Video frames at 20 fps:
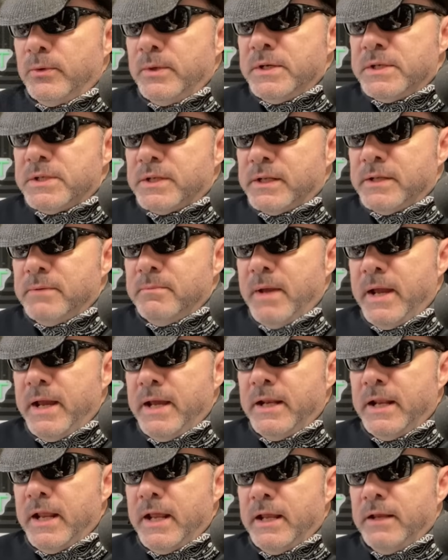Recently
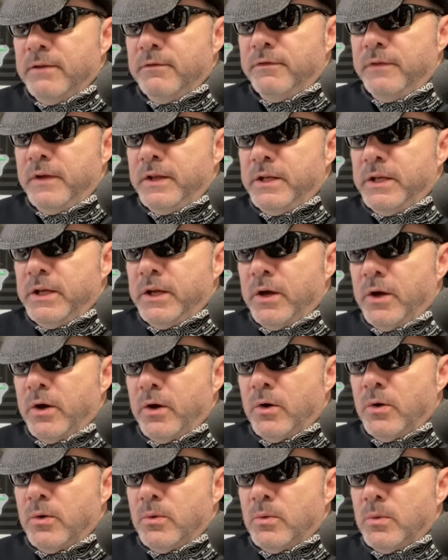made a
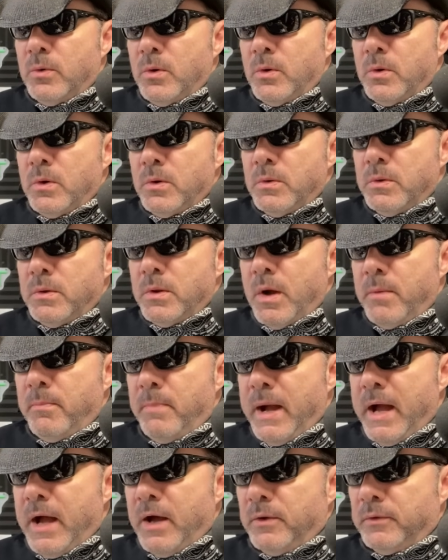video
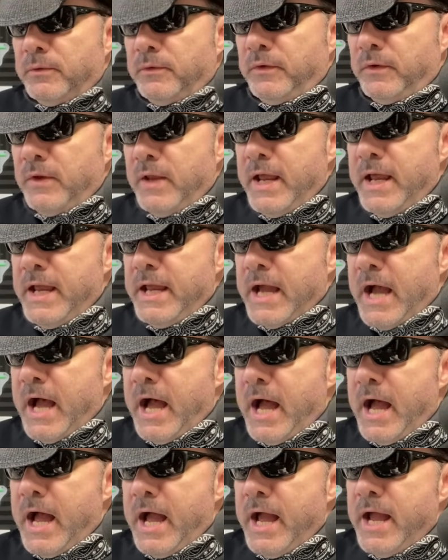about
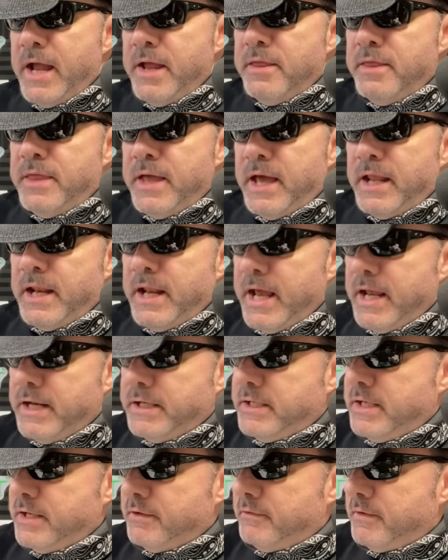AI that had
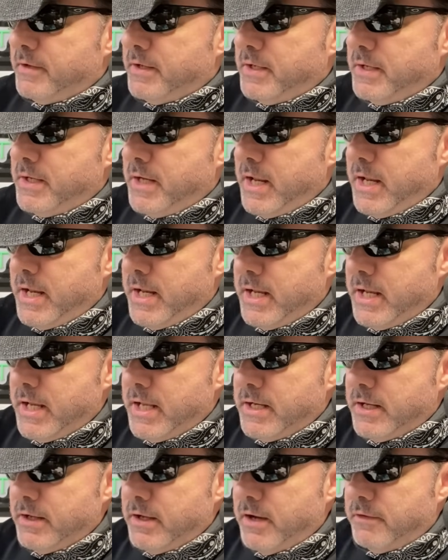
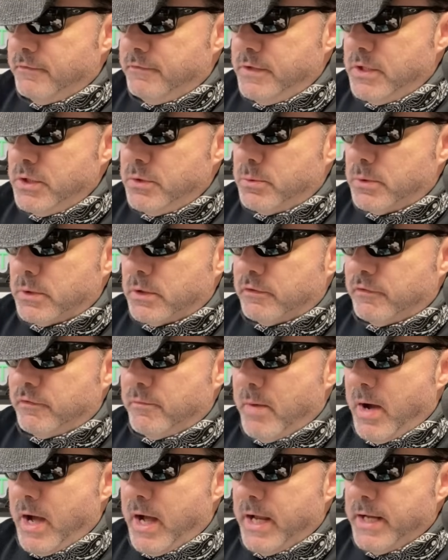given a viewer of
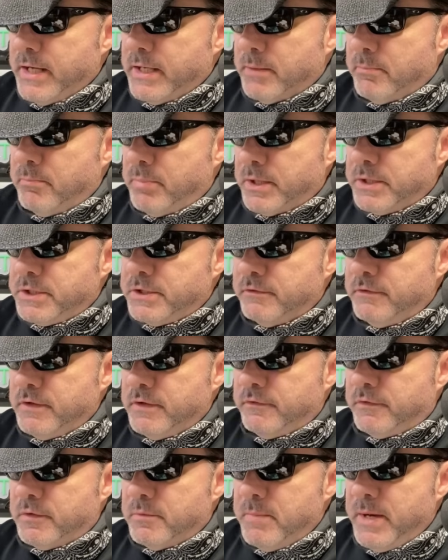mine a bunch of
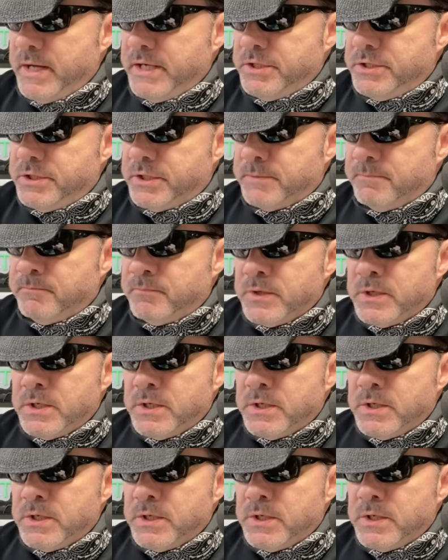information.